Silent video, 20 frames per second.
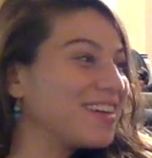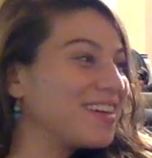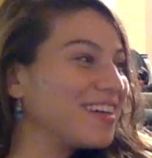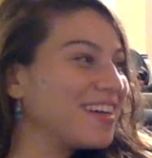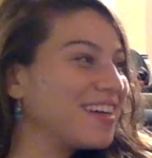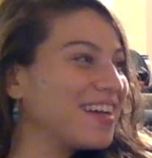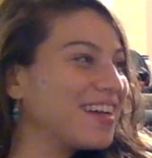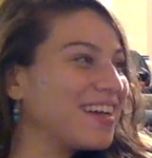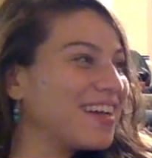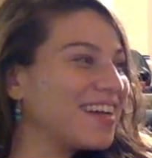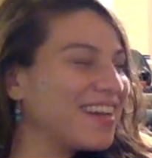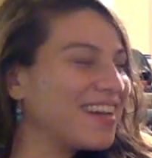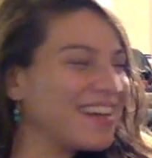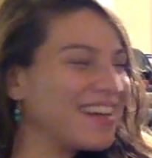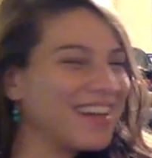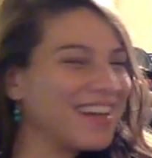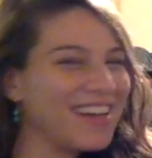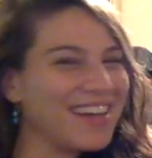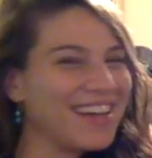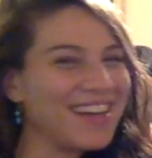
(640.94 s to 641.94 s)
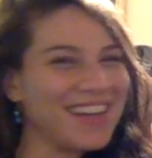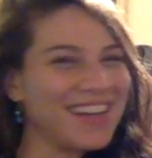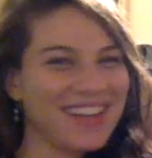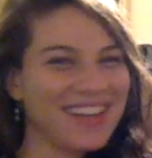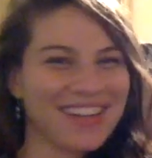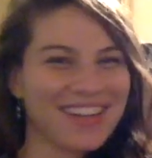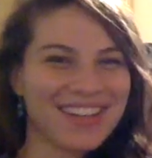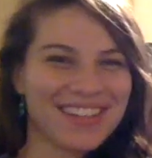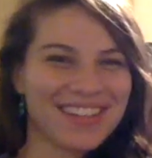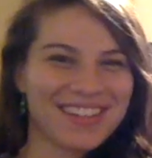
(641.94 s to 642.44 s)

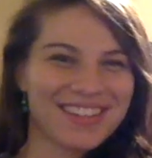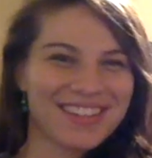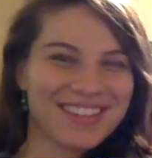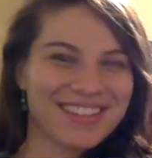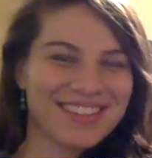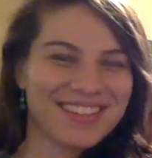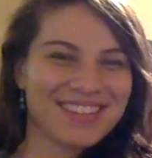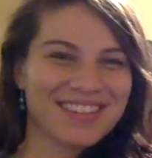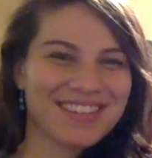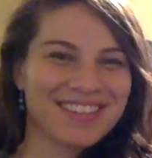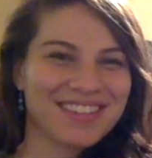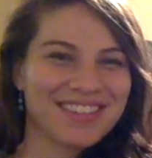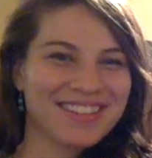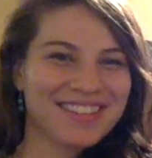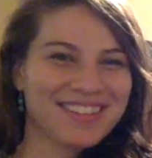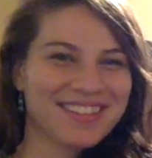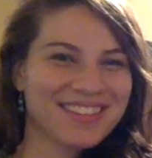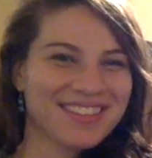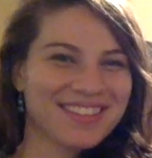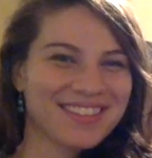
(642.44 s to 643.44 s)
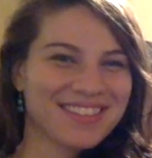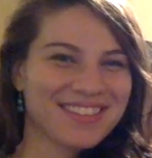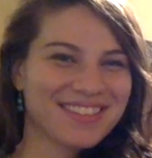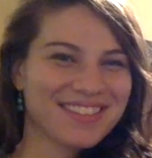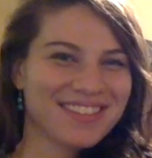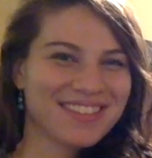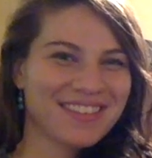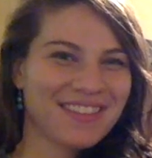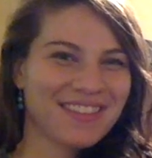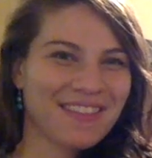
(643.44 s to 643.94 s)

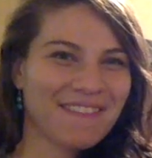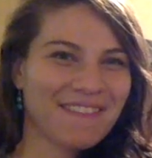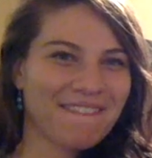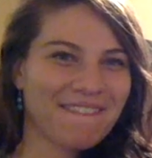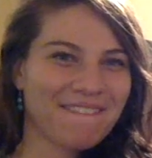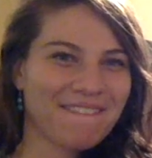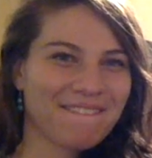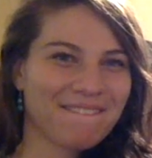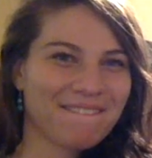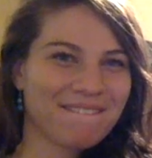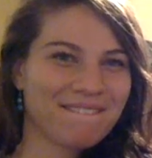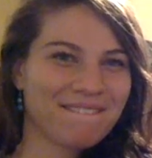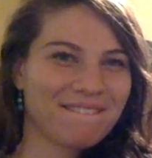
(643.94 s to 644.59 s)
This person isn't speaking.